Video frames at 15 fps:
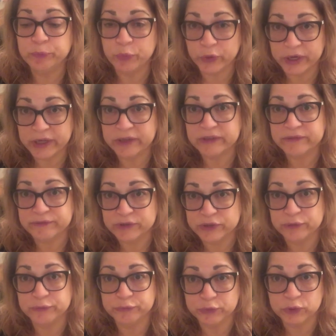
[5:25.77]
bring it
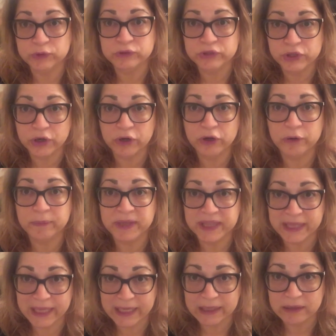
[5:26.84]
to full term
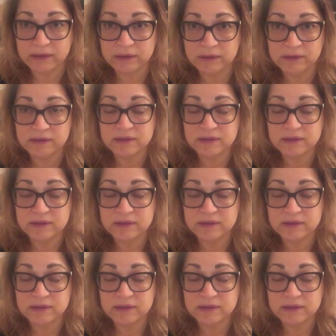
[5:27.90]
and then